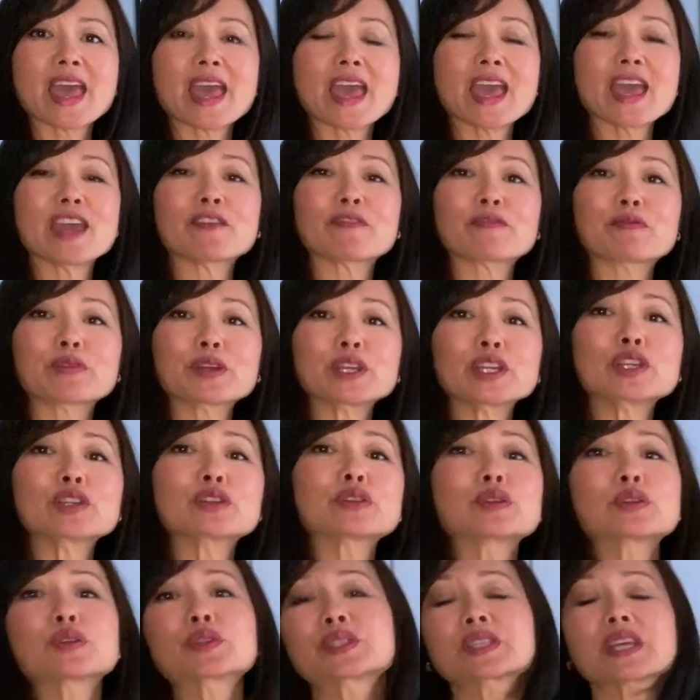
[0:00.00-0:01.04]
If we
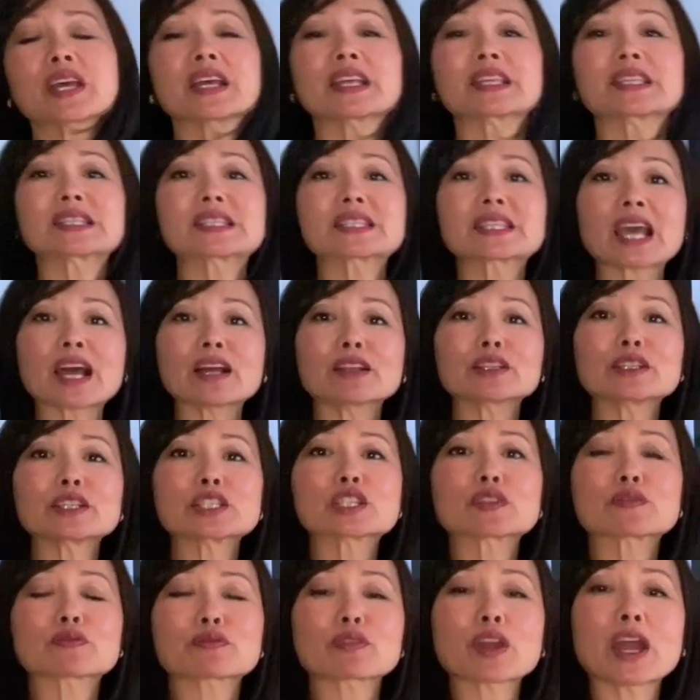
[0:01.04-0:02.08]
use
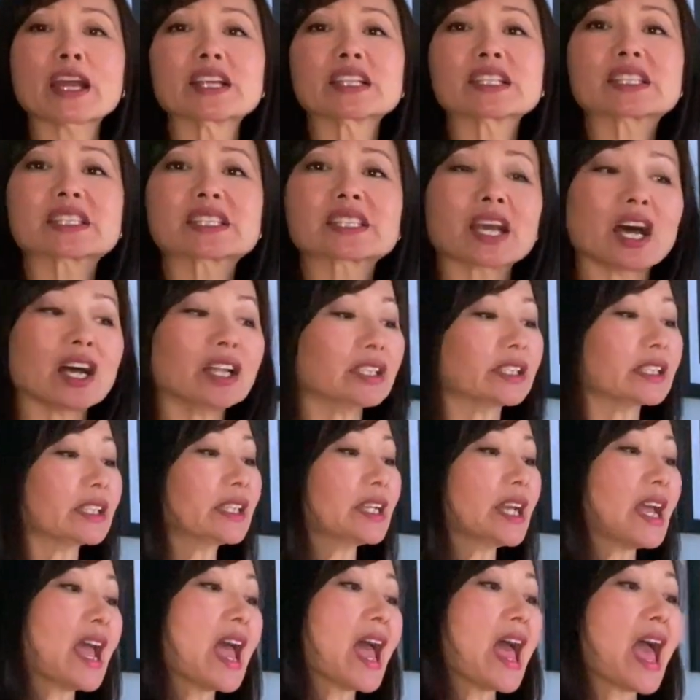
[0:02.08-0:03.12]
Skelly's friend
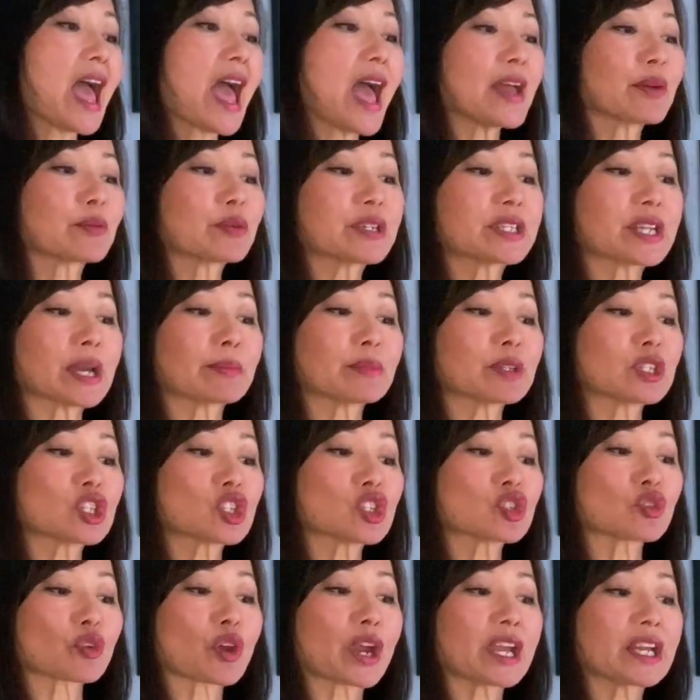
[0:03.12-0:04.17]
Scully and we
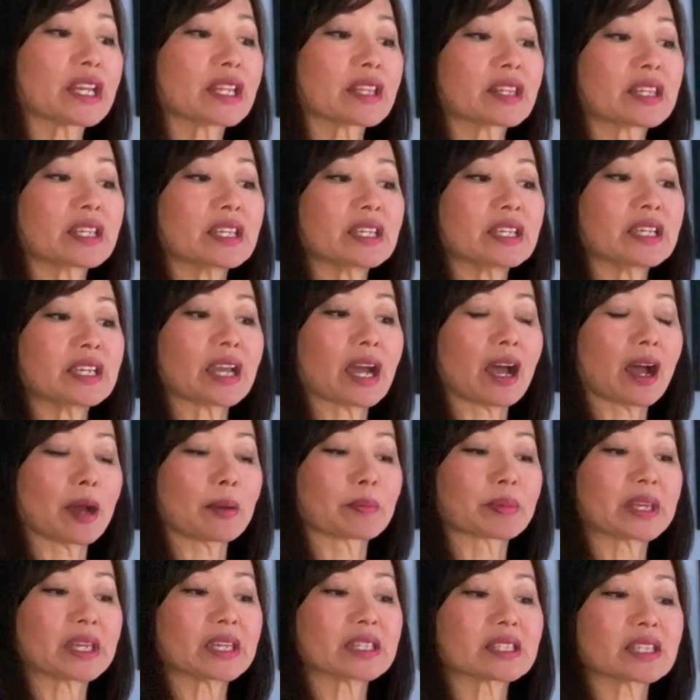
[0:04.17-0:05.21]
demonstrate the
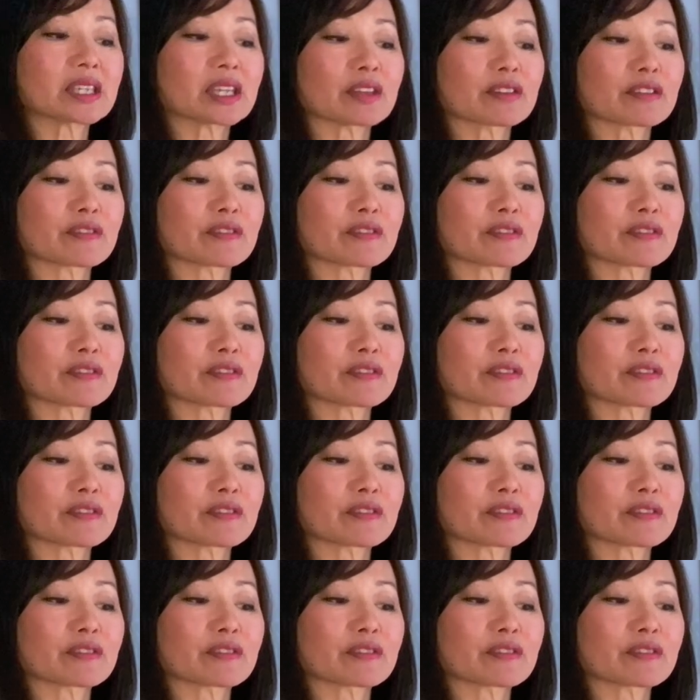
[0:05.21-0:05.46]
kissing of